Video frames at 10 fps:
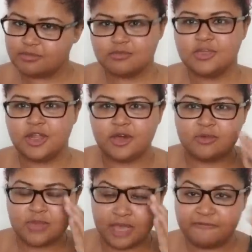you
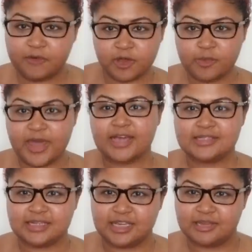know, at full
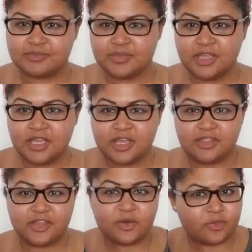capacity.
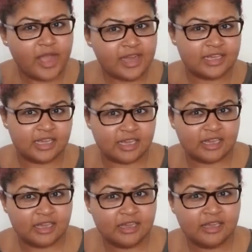They're
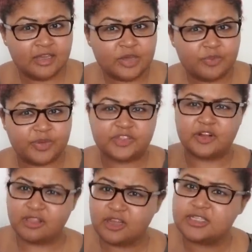ready, but they're
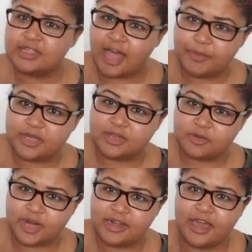a little dilapidated
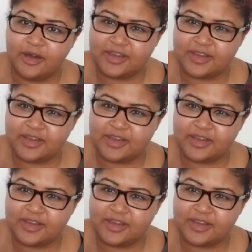right now,